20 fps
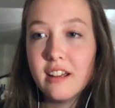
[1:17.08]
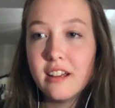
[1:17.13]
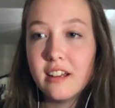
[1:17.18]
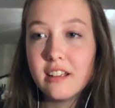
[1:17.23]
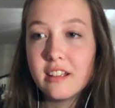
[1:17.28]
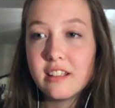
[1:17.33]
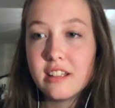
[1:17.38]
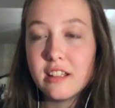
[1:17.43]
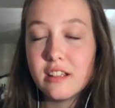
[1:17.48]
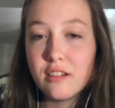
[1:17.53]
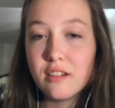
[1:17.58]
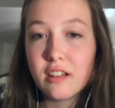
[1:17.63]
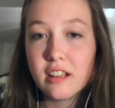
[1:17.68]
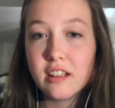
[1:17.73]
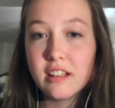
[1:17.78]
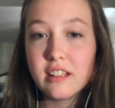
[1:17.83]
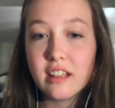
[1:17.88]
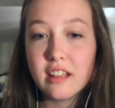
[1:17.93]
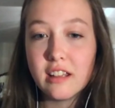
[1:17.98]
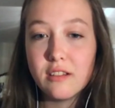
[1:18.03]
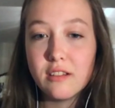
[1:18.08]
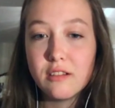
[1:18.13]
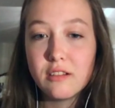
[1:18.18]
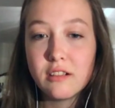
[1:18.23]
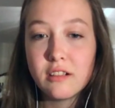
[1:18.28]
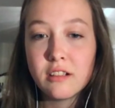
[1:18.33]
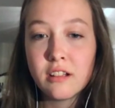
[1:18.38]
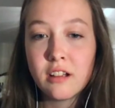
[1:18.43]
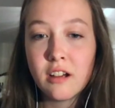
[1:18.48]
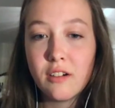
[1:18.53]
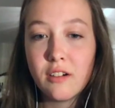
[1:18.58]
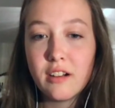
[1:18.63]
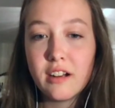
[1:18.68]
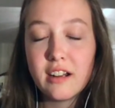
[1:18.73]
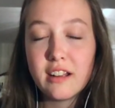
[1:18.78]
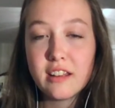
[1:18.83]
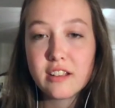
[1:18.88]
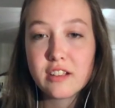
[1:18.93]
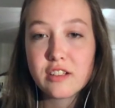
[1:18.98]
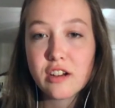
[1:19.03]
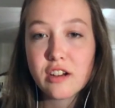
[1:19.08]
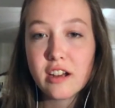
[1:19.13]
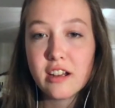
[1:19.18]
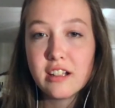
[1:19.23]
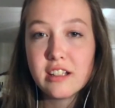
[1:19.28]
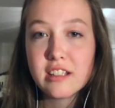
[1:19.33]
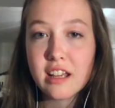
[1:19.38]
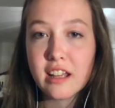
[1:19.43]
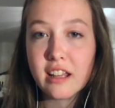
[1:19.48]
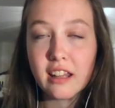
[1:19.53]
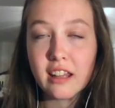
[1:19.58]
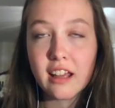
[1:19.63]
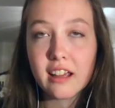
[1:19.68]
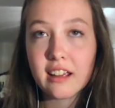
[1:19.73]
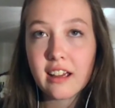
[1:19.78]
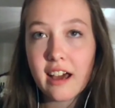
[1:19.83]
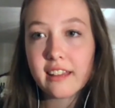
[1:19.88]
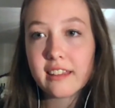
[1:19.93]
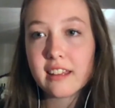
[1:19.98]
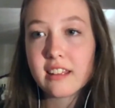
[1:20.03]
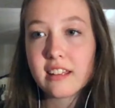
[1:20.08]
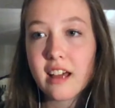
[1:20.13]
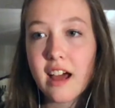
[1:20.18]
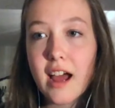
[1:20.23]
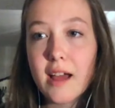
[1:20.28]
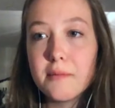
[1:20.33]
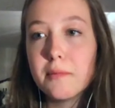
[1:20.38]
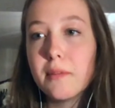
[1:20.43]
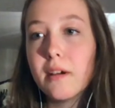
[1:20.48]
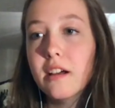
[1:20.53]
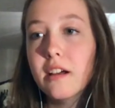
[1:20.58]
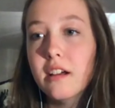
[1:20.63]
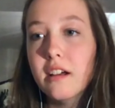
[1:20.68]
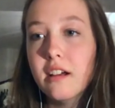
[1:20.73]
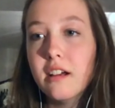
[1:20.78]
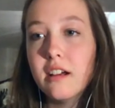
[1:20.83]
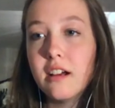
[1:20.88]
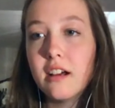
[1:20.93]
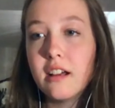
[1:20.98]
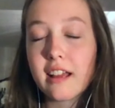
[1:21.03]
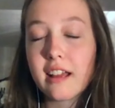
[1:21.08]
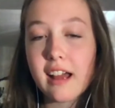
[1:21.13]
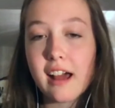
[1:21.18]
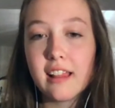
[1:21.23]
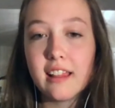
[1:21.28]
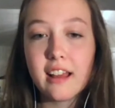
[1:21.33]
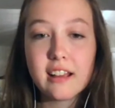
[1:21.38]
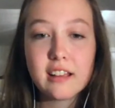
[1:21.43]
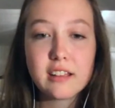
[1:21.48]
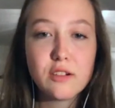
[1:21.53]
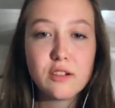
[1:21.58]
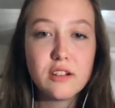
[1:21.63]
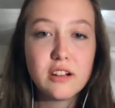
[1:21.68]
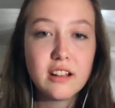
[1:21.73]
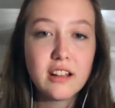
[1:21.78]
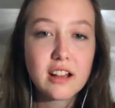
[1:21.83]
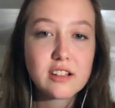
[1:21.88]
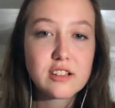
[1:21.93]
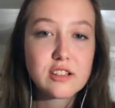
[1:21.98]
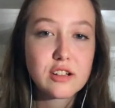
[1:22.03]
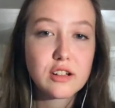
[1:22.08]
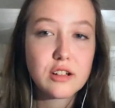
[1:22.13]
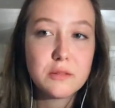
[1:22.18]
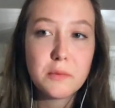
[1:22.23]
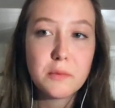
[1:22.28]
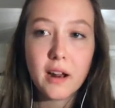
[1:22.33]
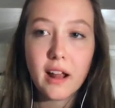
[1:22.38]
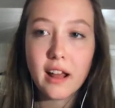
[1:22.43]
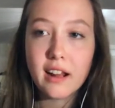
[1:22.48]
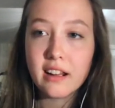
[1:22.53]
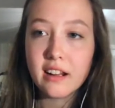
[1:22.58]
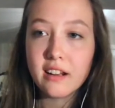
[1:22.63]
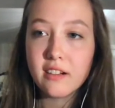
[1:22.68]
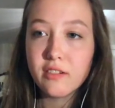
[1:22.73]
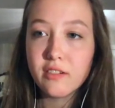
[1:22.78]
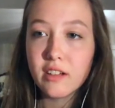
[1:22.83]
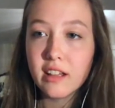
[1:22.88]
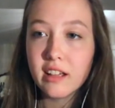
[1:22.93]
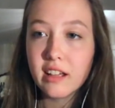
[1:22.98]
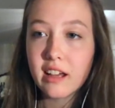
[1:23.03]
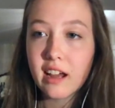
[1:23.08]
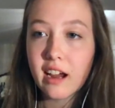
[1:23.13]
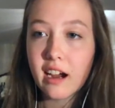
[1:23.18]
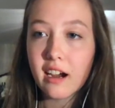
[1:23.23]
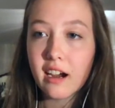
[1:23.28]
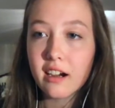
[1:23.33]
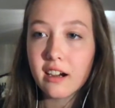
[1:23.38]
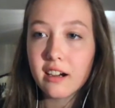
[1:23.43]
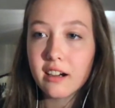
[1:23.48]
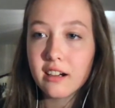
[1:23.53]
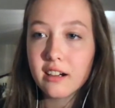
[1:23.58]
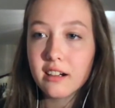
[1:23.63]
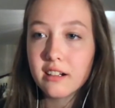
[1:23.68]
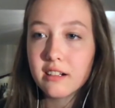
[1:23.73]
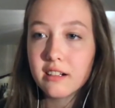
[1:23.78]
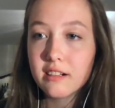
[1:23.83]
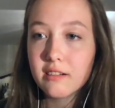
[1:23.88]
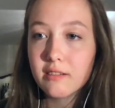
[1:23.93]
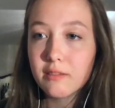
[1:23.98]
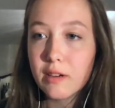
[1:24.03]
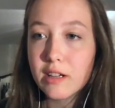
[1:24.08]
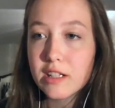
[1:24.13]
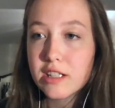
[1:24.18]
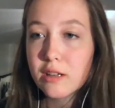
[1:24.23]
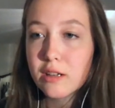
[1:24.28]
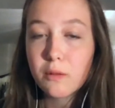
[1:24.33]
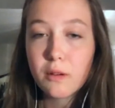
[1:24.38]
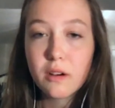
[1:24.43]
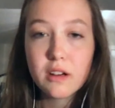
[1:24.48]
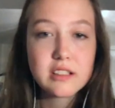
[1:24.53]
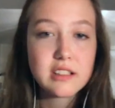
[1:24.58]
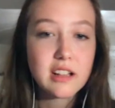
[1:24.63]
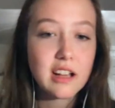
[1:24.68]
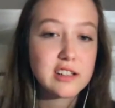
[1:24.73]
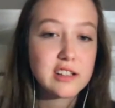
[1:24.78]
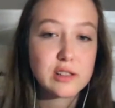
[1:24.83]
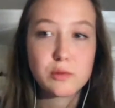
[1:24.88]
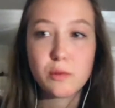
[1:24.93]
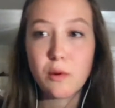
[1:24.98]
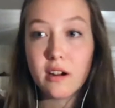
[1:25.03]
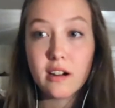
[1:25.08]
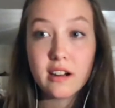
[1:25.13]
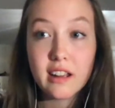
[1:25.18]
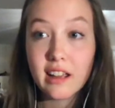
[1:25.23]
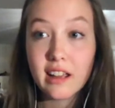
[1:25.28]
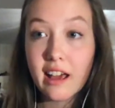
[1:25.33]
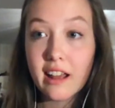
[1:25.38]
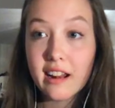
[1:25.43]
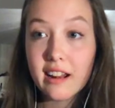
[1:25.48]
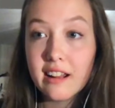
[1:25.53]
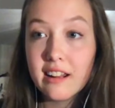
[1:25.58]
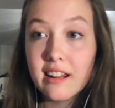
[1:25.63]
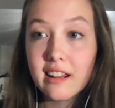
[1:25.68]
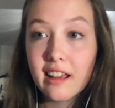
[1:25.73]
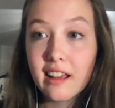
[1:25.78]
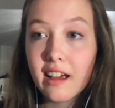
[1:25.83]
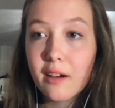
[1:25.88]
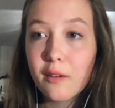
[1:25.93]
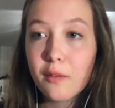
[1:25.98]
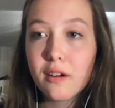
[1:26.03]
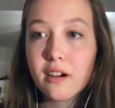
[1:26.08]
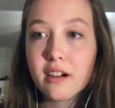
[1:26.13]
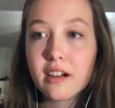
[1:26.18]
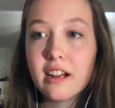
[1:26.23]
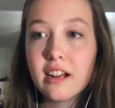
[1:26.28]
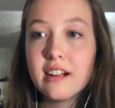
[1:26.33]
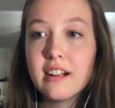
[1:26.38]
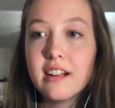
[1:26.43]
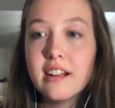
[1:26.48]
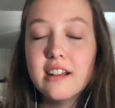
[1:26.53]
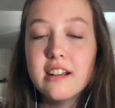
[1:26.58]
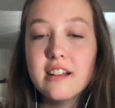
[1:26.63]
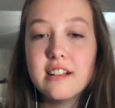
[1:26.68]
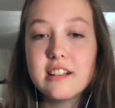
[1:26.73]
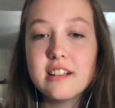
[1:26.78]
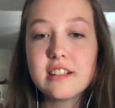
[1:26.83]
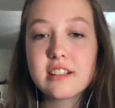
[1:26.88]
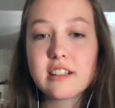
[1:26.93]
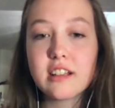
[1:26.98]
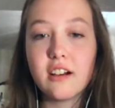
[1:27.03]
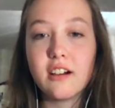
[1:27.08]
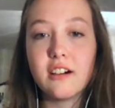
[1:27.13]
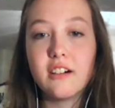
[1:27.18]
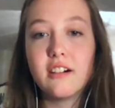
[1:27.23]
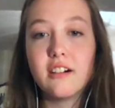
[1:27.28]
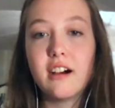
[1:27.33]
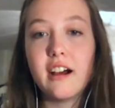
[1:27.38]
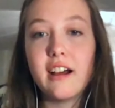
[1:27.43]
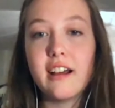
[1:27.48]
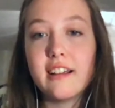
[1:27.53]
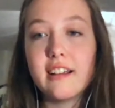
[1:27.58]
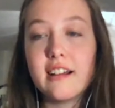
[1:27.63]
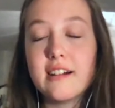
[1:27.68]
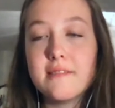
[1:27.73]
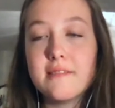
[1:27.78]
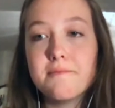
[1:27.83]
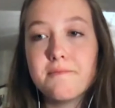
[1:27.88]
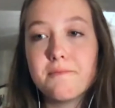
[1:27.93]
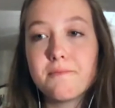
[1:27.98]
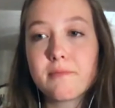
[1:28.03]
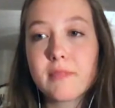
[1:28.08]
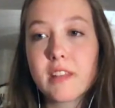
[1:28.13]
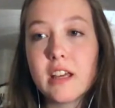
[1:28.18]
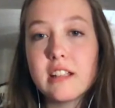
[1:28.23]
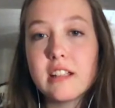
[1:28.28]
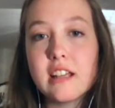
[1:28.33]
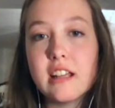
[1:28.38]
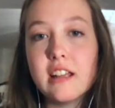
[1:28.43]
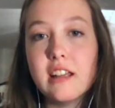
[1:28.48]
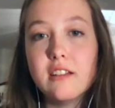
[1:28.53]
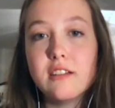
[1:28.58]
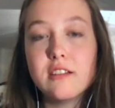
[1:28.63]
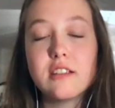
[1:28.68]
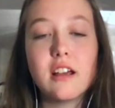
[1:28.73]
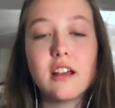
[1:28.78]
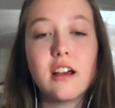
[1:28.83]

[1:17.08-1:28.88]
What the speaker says: to continue going into the trades. And at the time, I liked doing electrical, but I didn't really care which it was. I just wanted to get in and get working. So I continued